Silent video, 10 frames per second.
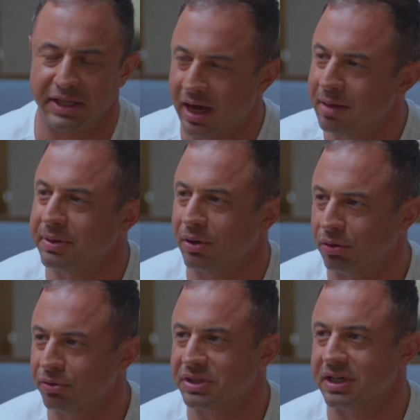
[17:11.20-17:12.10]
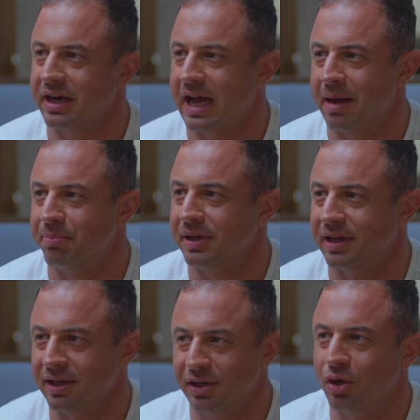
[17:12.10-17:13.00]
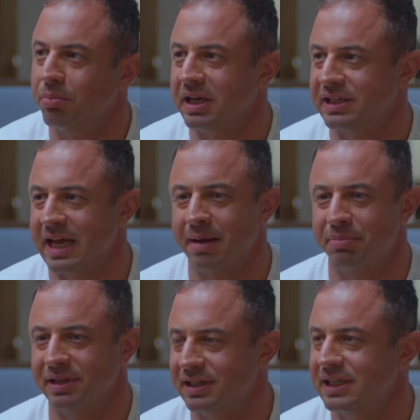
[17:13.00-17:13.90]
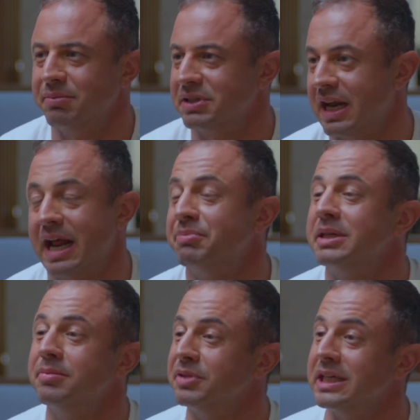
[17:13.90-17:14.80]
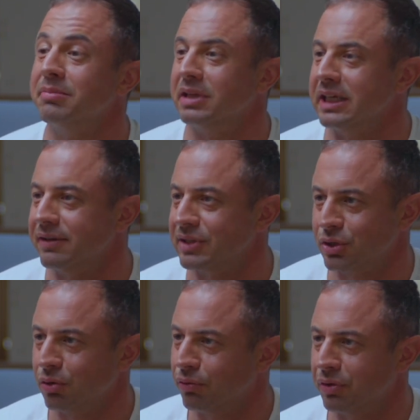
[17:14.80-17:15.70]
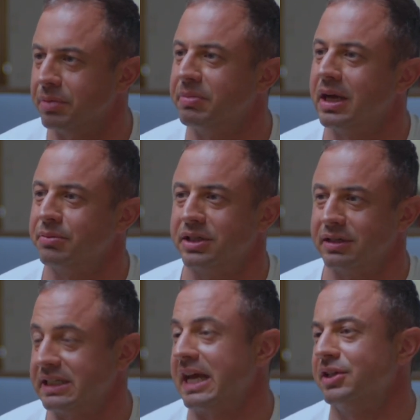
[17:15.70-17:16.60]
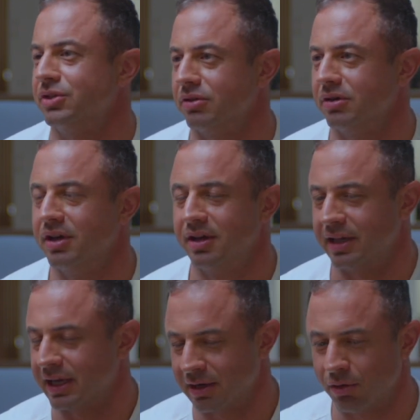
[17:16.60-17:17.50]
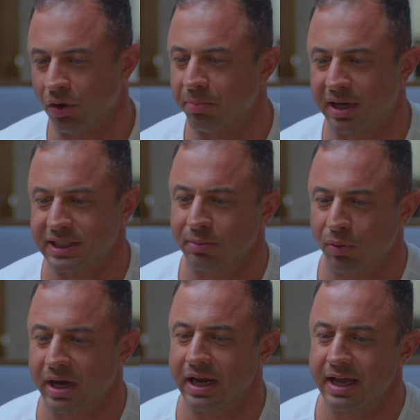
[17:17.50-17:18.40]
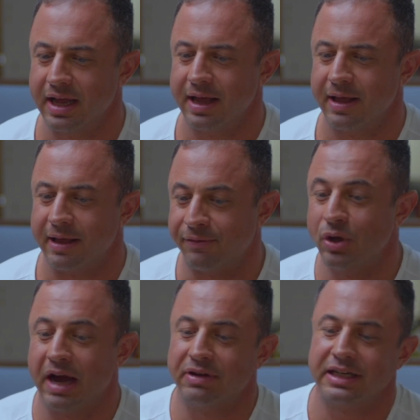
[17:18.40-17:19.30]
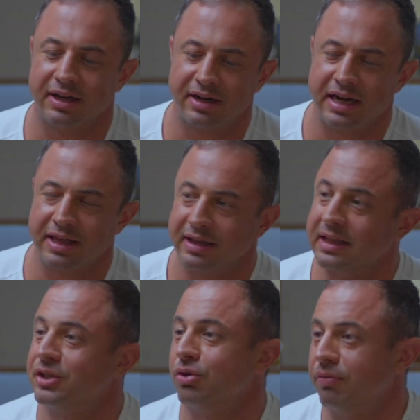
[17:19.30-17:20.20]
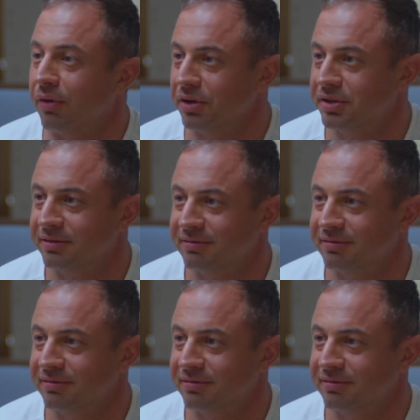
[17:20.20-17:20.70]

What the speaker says: the IP holder is not happy, nobody's happy, the team is not happy, team leaves and so forth. It becomes a disaster, like in all possible way. If you haven't done anything, that's your fault.